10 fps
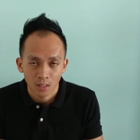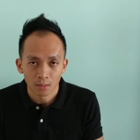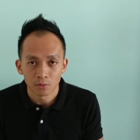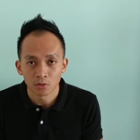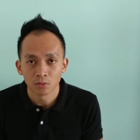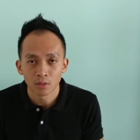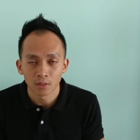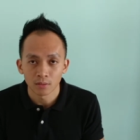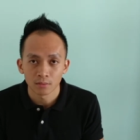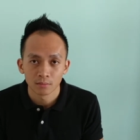I'm still here
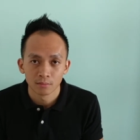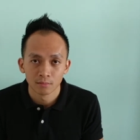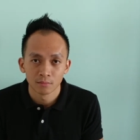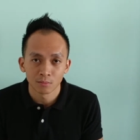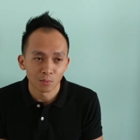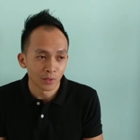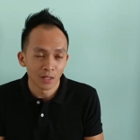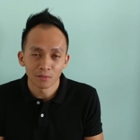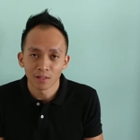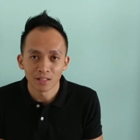
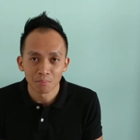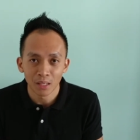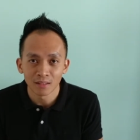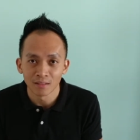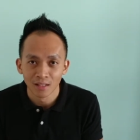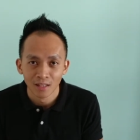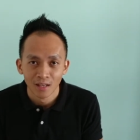without any pain.